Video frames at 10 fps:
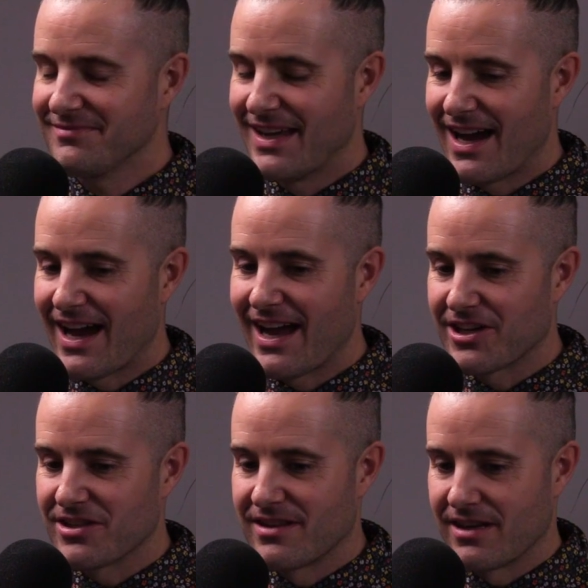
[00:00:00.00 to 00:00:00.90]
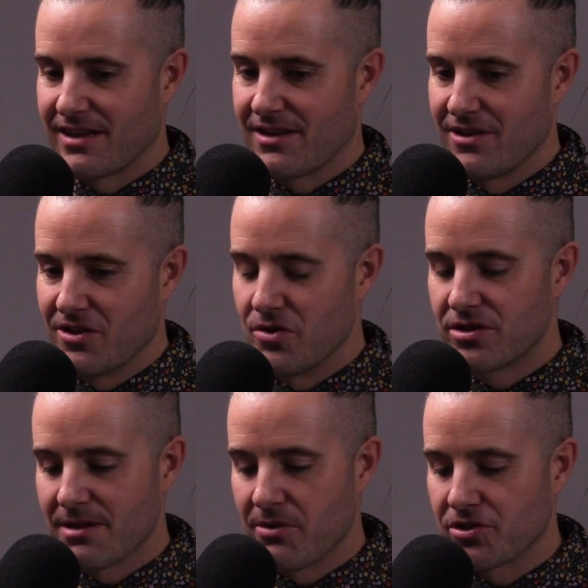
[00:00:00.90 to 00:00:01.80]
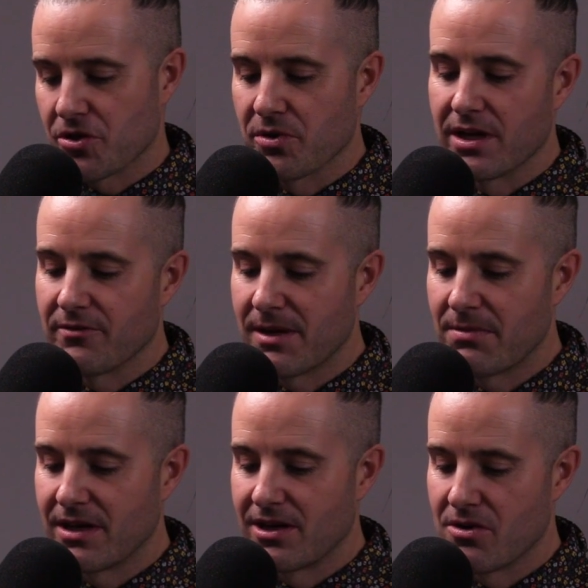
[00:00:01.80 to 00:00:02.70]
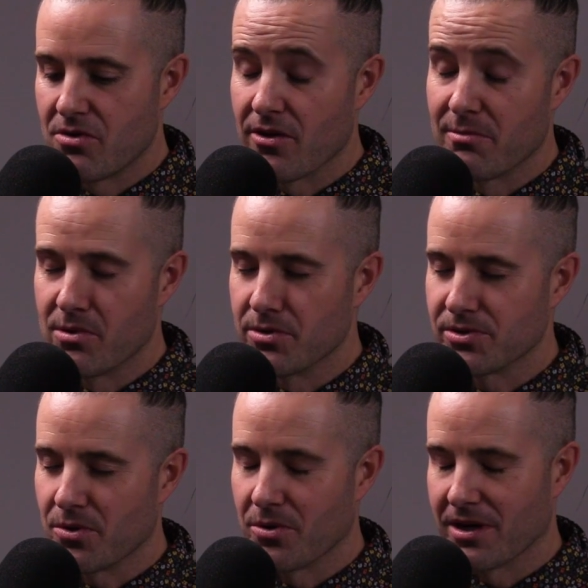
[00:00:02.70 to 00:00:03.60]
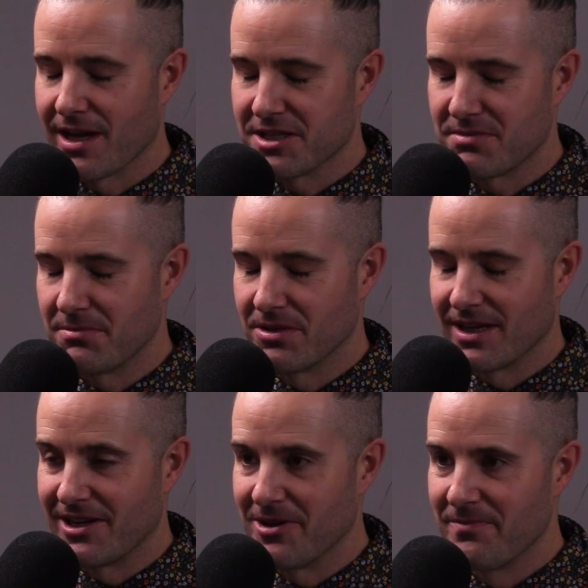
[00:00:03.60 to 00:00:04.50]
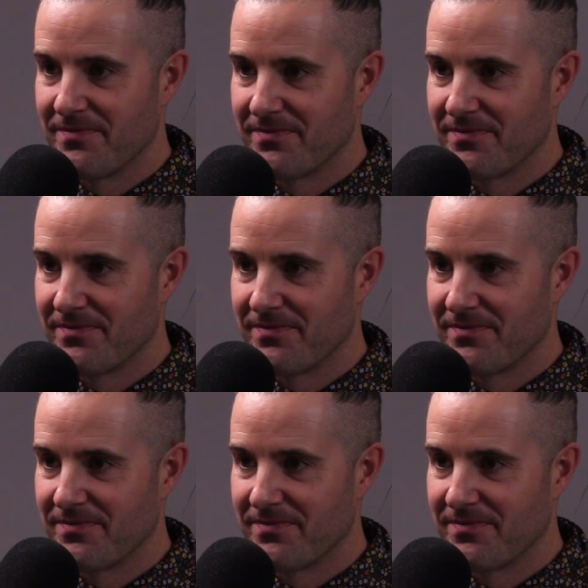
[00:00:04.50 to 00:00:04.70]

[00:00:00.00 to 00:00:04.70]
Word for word: Yeah, I actually think usually the most creative people I know are the most organized people I know.